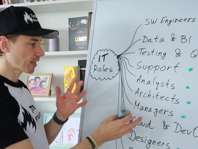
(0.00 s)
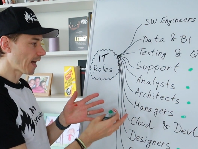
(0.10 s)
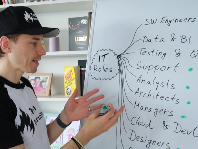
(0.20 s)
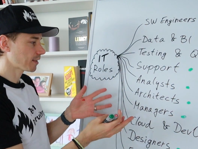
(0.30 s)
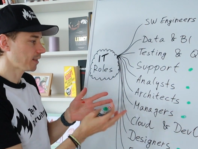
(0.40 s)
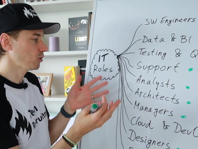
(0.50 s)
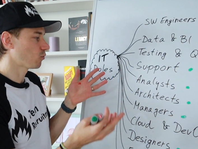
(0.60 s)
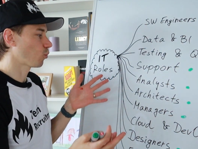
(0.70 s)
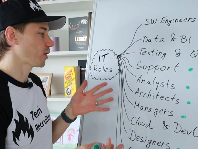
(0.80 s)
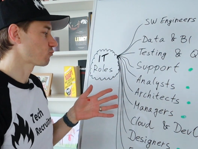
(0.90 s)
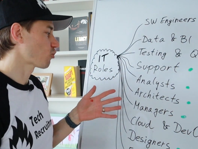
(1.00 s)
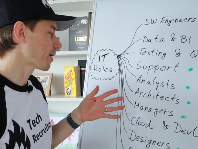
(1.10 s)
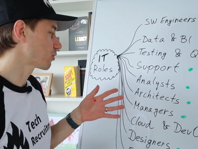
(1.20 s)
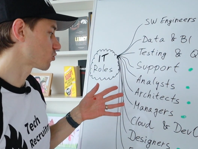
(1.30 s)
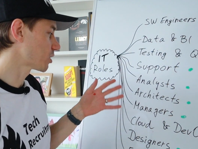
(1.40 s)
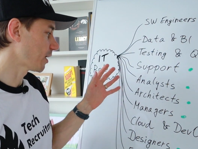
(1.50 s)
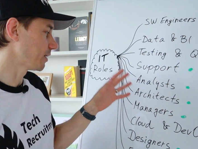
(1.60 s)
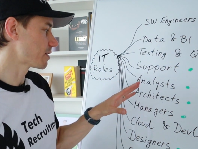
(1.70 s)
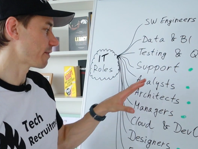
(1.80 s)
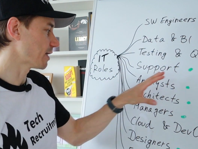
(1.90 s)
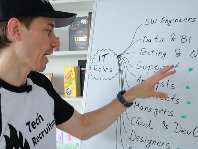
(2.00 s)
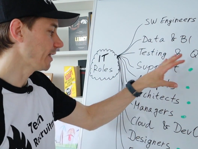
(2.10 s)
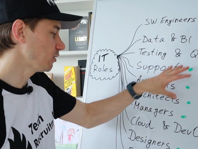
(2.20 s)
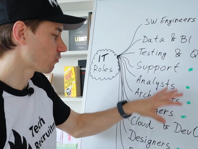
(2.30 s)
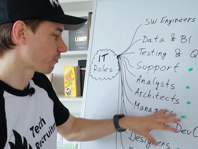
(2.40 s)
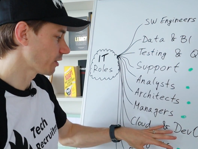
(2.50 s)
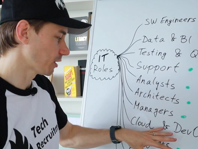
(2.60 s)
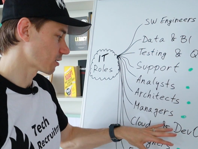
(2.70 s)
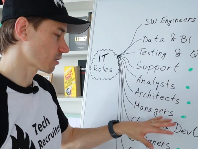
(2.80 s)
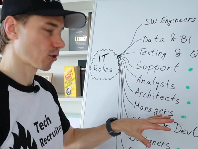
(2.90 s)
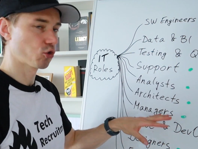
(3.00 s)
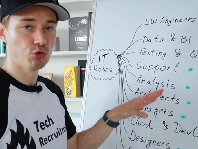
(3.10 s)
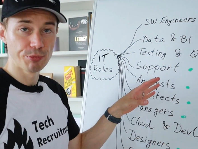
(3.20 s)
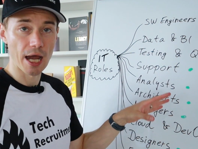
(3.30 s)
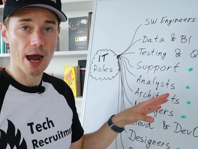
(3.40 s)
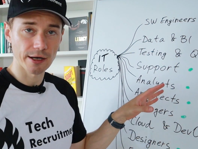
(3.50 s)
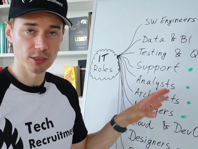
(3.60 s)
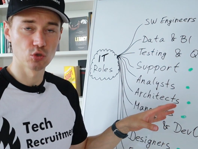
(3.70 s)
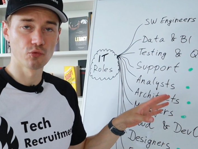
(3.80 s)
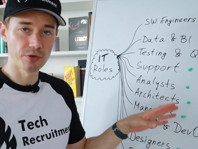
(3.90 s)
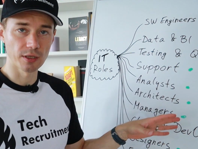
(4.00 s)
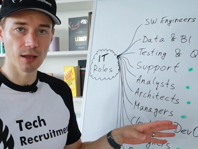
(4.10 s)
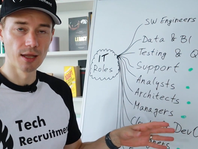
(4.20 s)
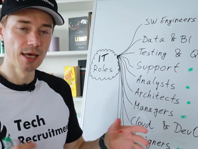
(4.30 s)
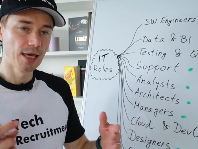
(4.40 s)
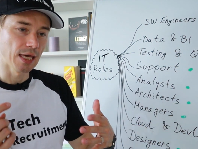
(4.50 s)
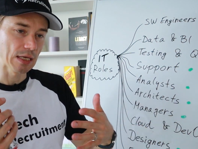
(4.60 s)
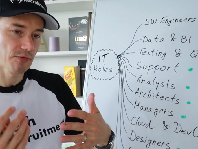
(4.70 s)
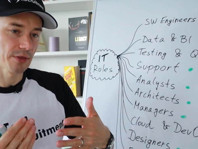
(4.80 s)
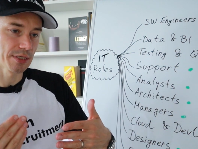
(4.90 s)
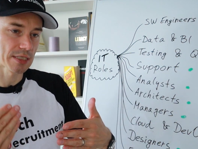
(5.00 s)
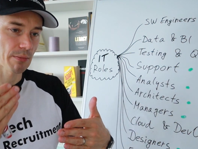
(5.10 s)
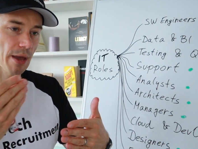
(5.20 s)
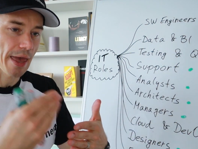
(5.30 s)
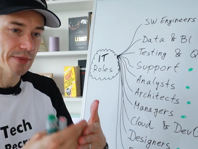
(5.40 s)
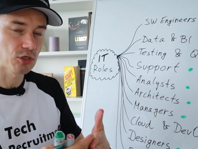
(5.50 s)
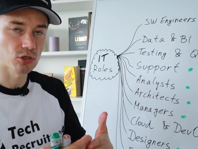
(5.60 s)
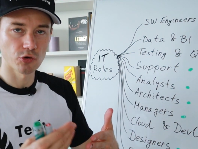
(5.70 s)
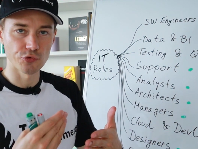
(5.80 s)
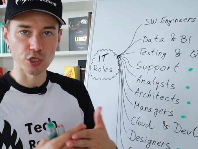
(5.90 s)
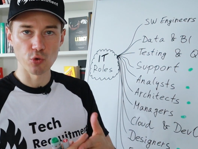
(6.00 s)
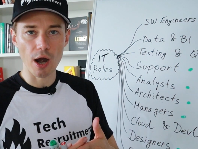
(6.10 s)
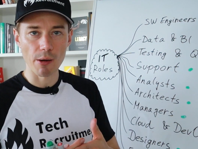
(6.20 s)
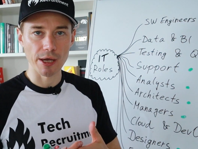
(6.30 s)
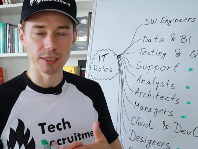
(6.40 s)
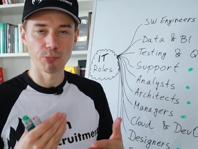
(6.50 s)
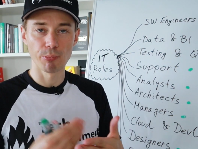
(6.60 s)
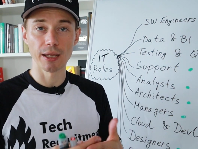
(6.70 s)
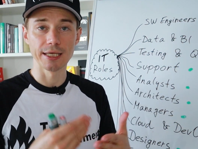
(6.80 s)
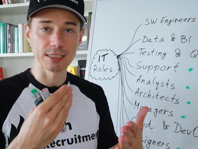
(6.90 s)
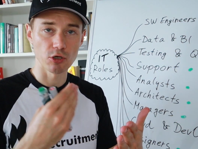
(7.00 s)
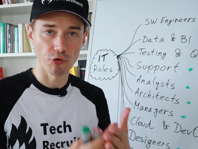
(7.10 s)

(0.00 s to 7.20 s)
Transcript: And, you know, what I'm trying to say is that any of these could be hard to fill if there is some additional requirement placed